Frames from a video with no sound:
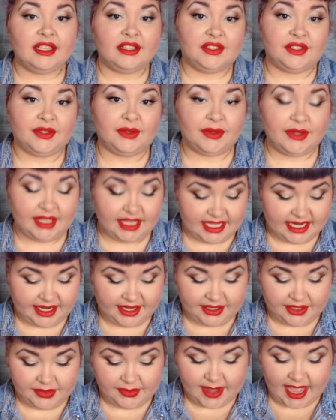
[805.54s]
So
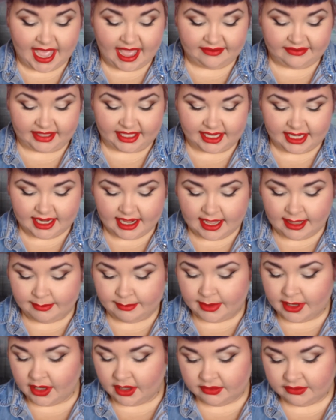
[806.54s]
there you have it.
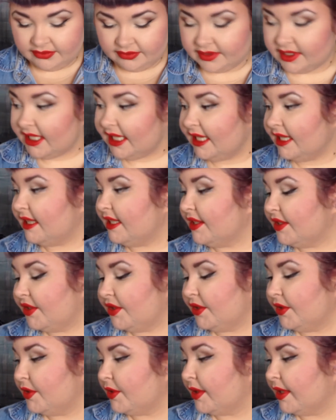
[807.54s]
Hopefully this
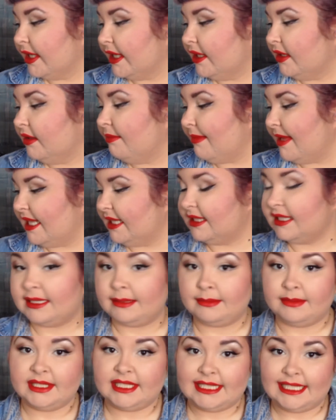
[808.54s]
tutorial made
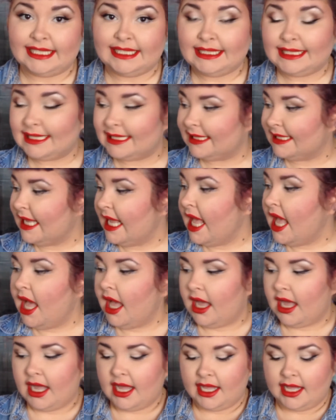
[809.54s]
some sense.
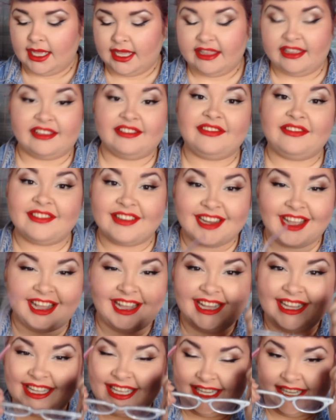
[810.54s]
If
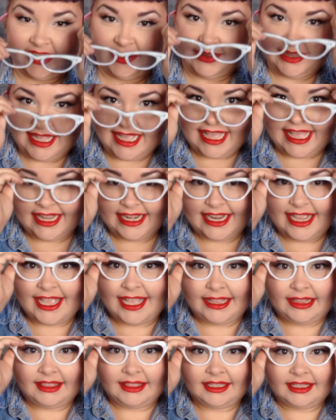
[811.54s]
not, go ahead
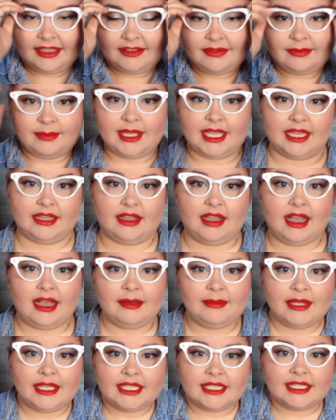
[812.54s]
and leave me a
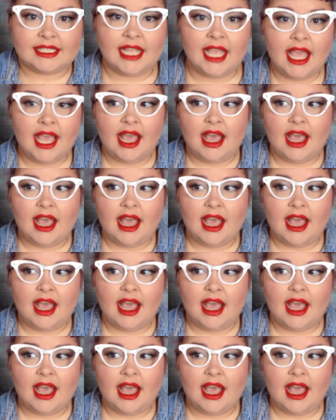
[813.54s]
comment